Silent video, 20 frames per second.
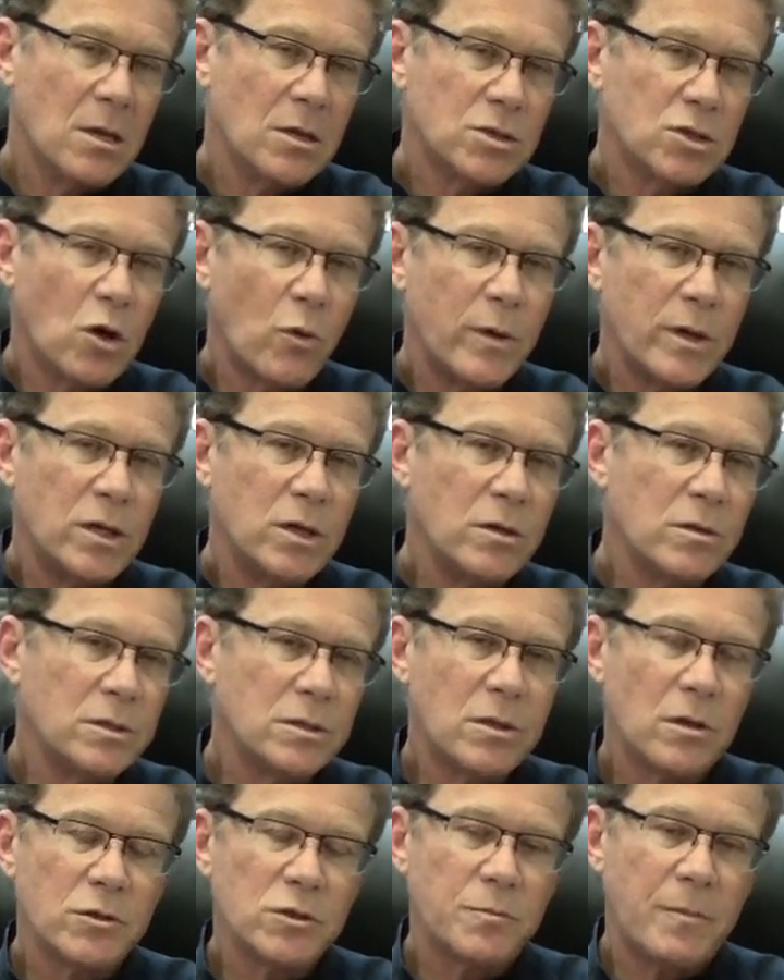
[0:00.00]
So we
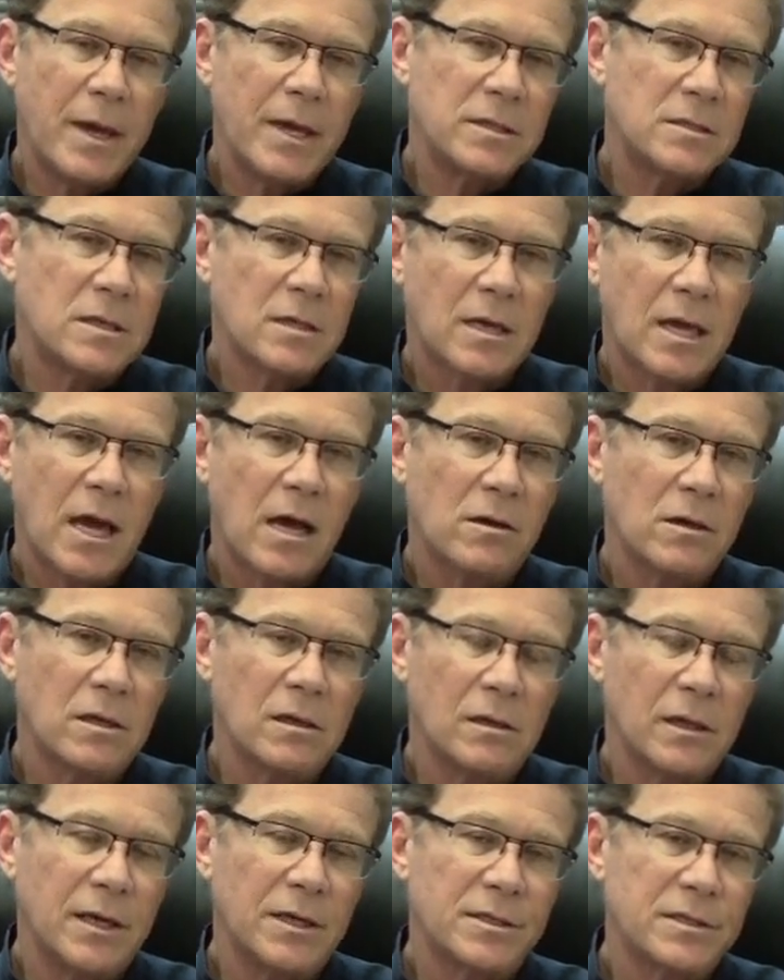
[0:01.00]
use those basic
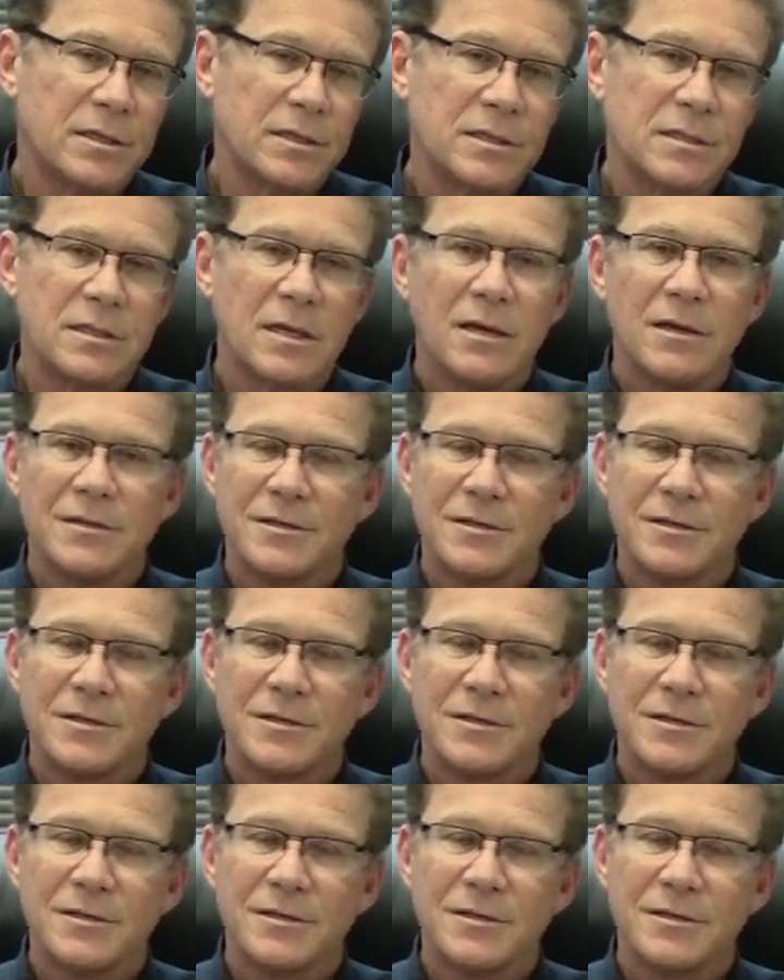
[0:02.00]
calculations.